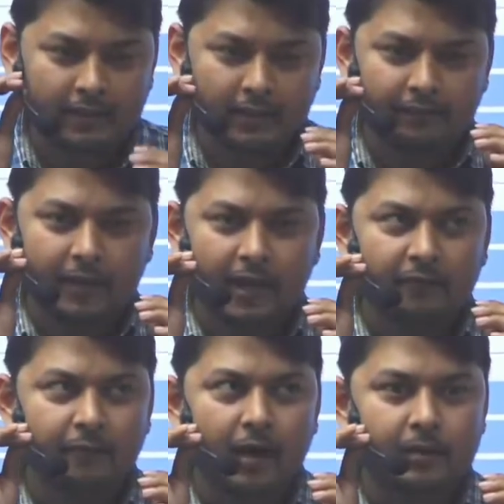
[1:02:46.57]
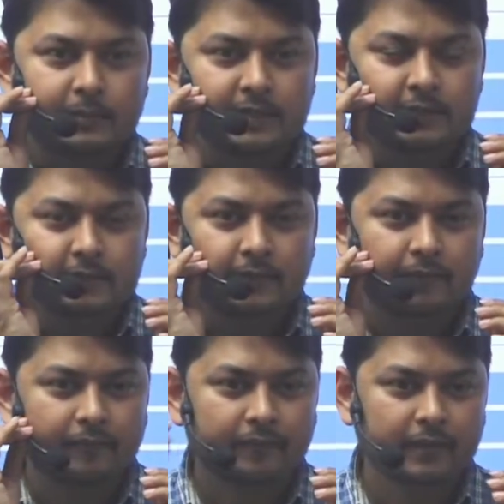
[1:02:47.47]
If I have farms,
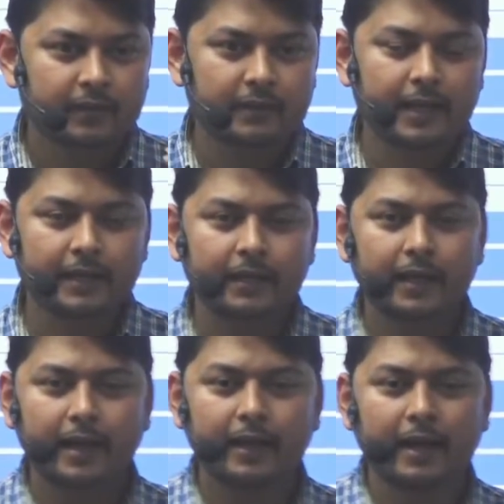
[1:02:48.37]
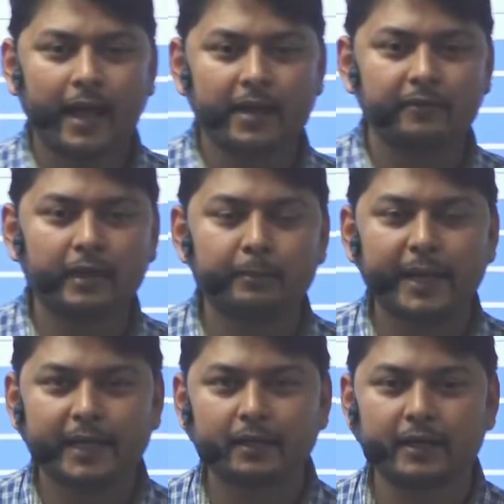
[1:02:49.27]
then I will
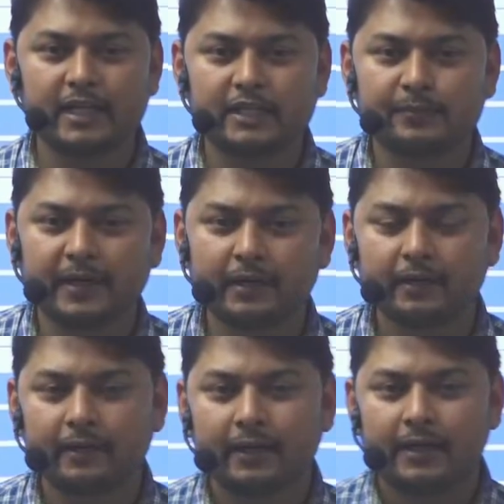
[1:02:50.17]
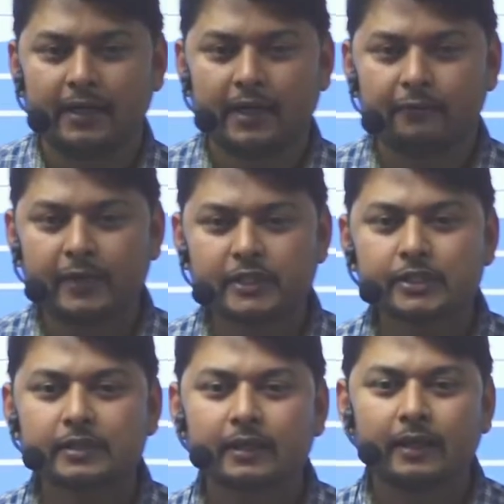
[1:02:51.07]
make an arrangement in
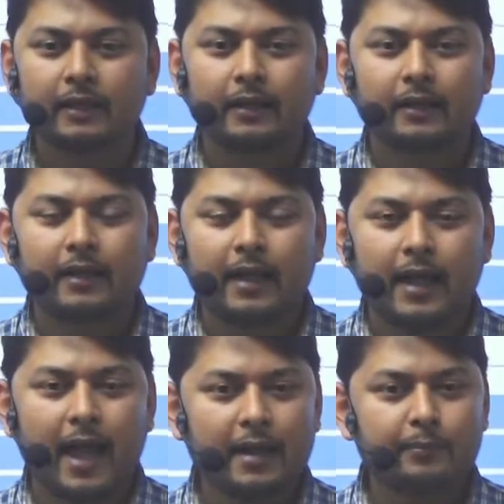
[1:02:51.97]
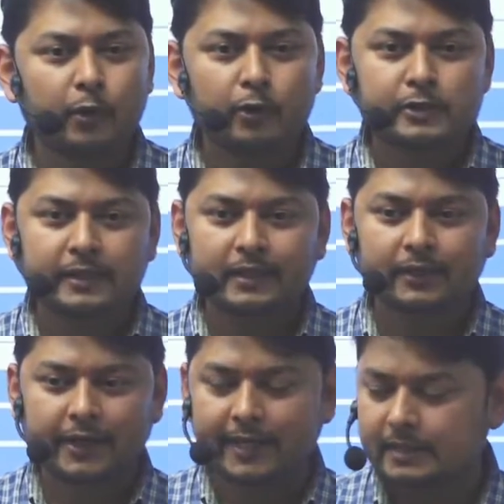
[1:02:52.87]
which I am producing the
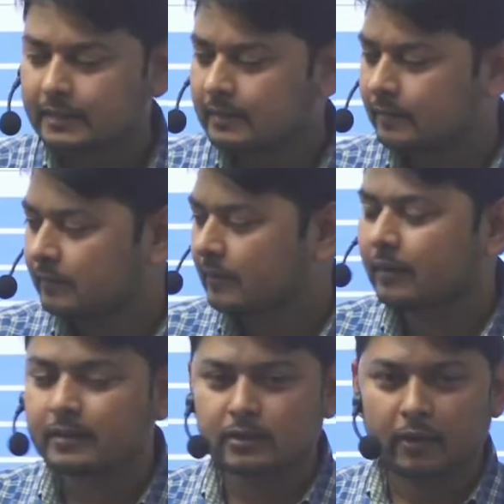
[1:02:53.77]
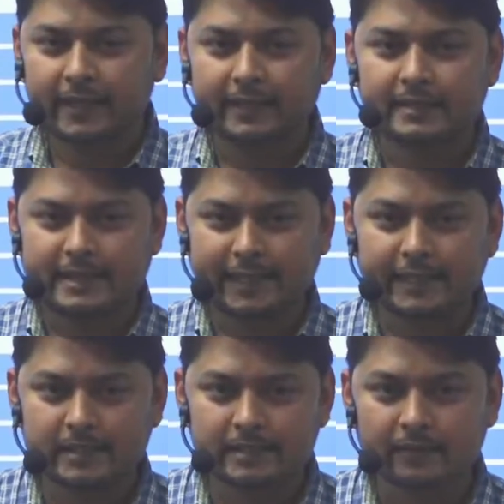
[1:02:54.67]
trees,
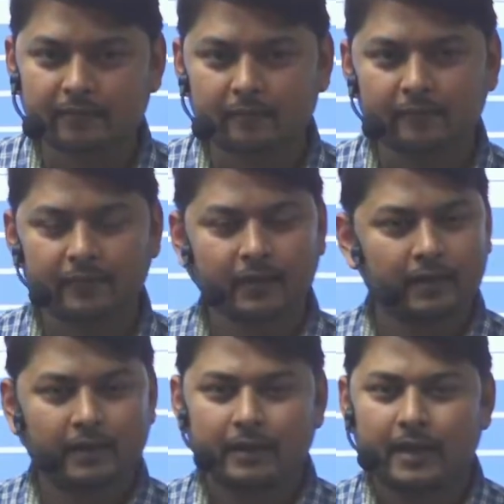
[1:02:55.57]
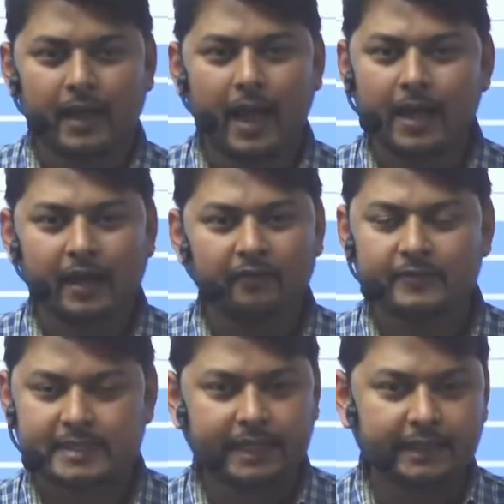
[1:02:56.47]
seeds. I have
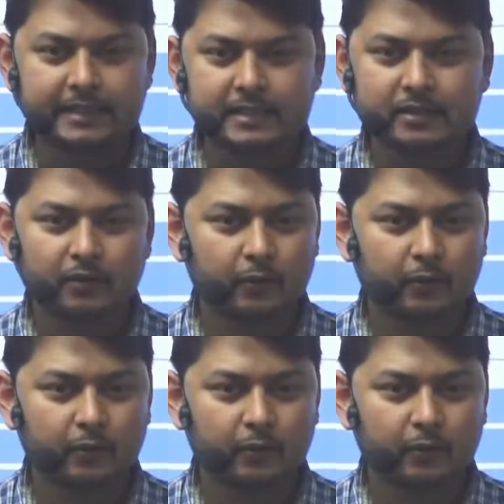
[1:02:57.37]
seeds.